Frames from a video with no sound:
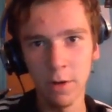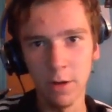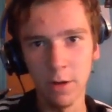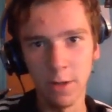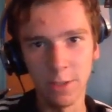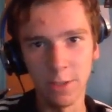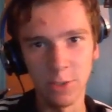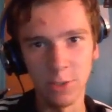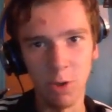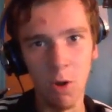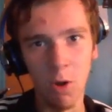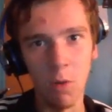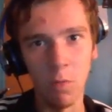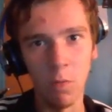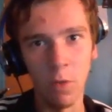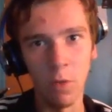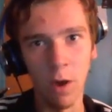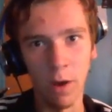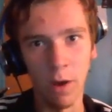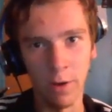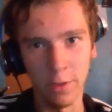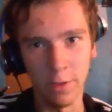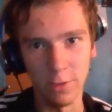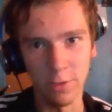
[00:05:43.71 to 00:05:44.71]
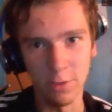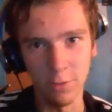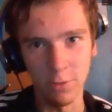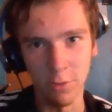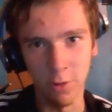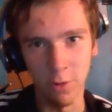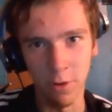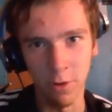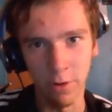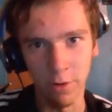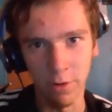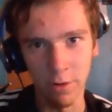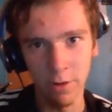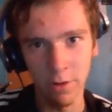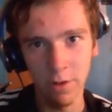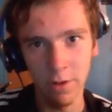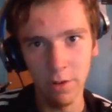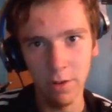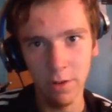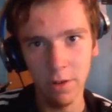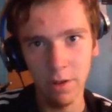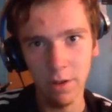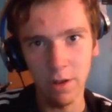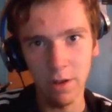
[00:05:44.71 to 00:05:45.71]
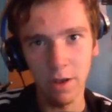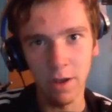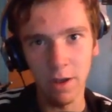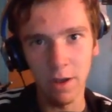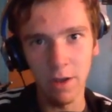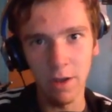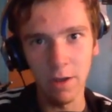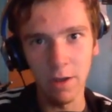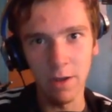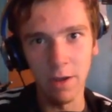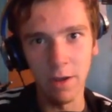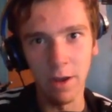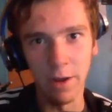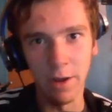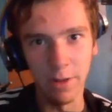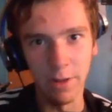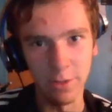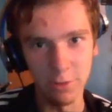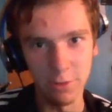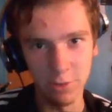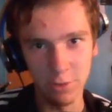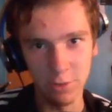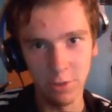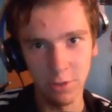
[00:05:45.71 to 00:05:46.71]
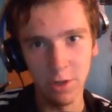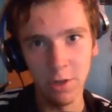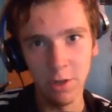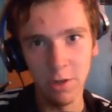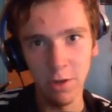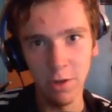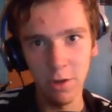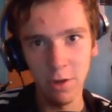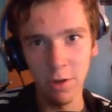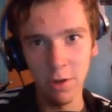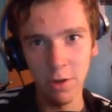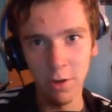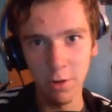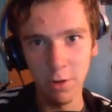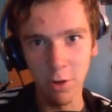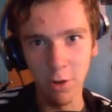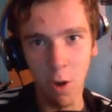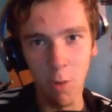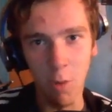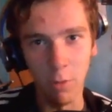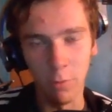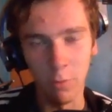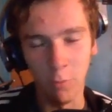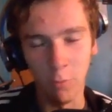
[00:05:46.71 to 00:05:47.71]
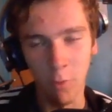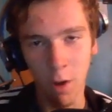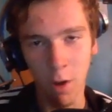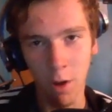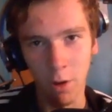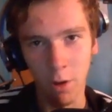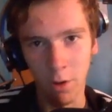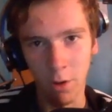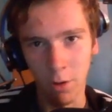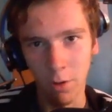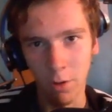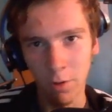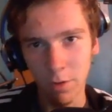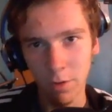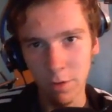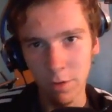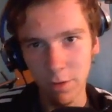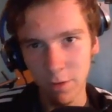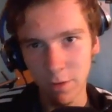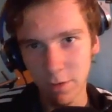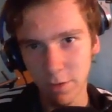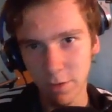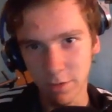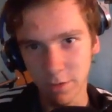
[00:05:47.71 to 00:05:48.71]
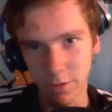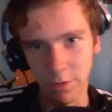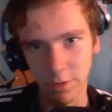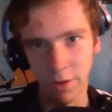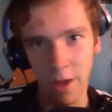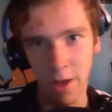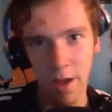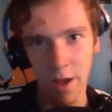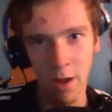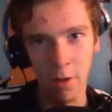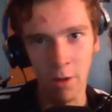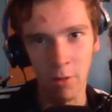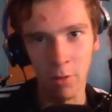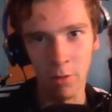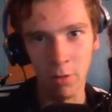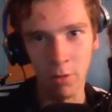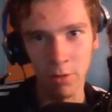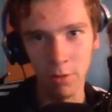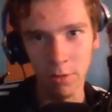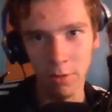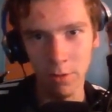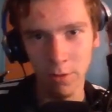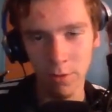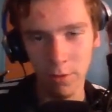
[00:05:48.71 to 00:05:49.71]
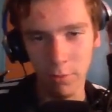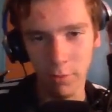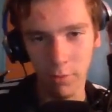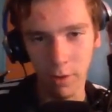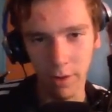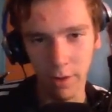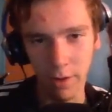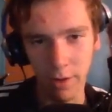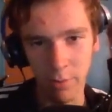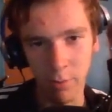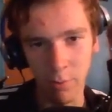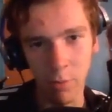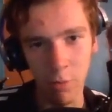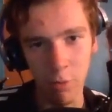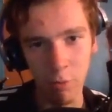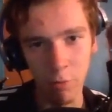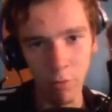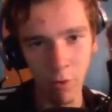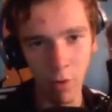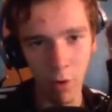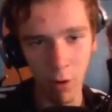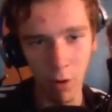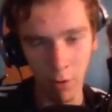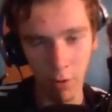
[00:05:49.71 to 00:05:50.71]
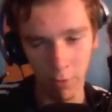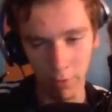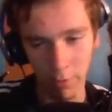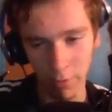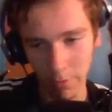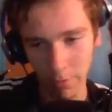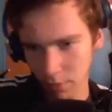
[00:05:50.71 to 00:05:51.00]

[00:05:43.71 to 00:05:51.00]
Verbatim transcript: It's all done. It's good. And it's going well. Now, we can move on.